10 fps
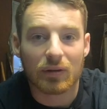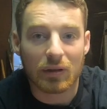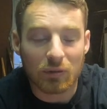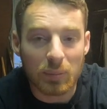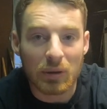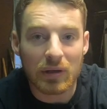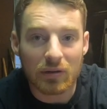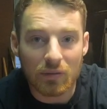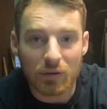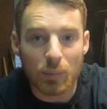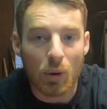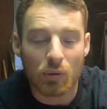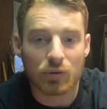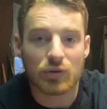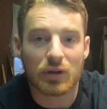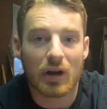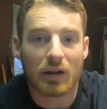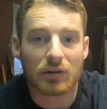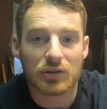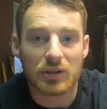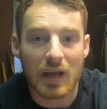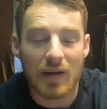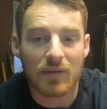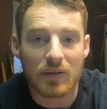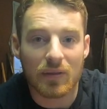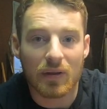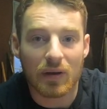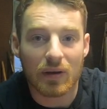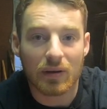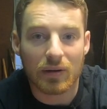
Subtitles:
experience of a small Christian college and having the